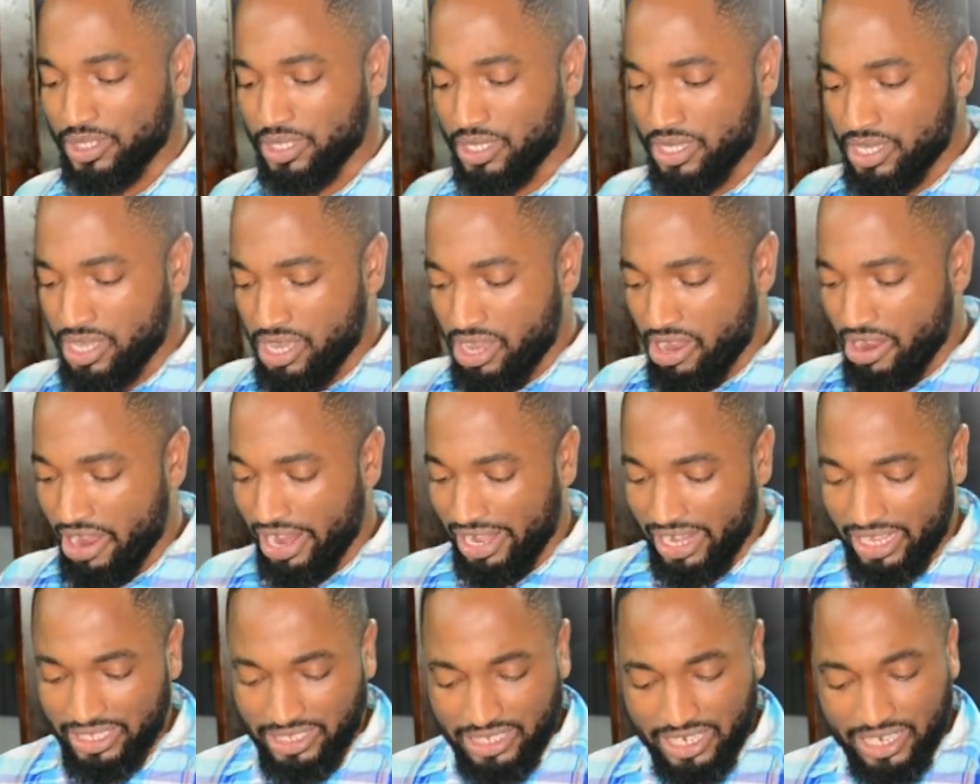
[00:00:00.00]
All
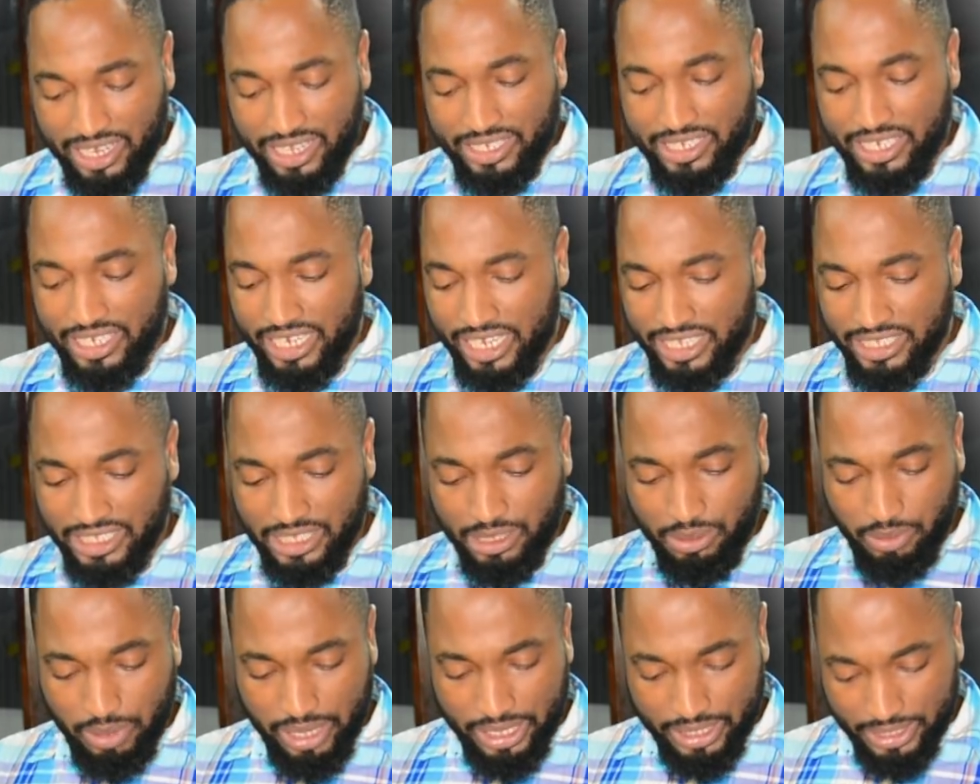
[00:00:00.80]
right, let's look at the next
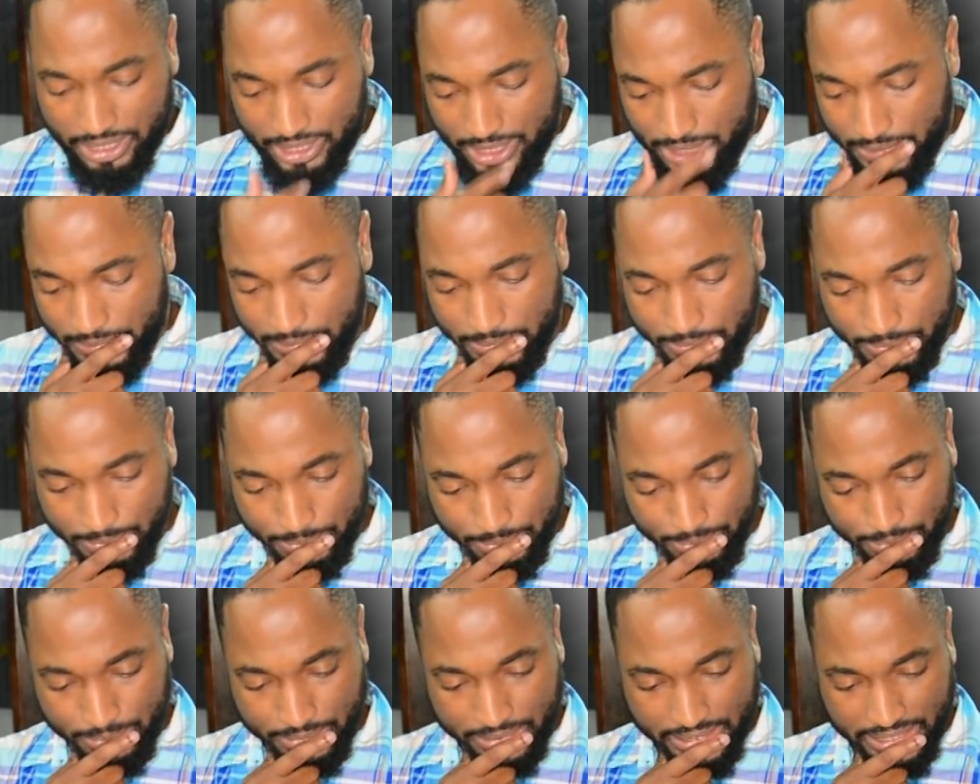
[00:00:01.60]
sequence.
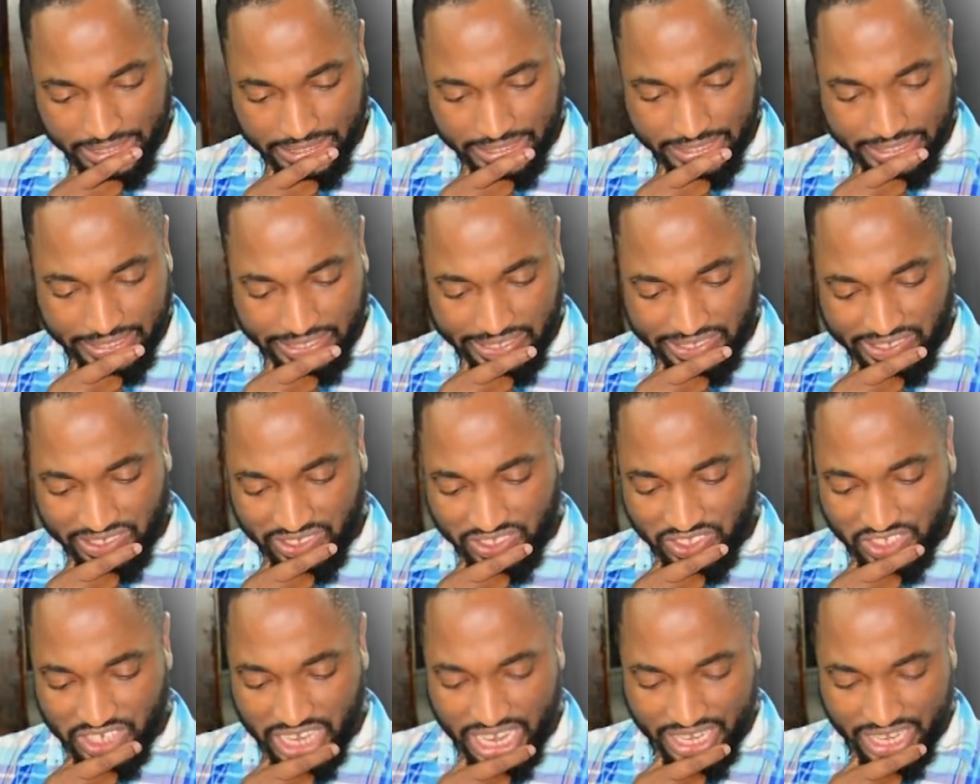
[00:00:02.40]
This is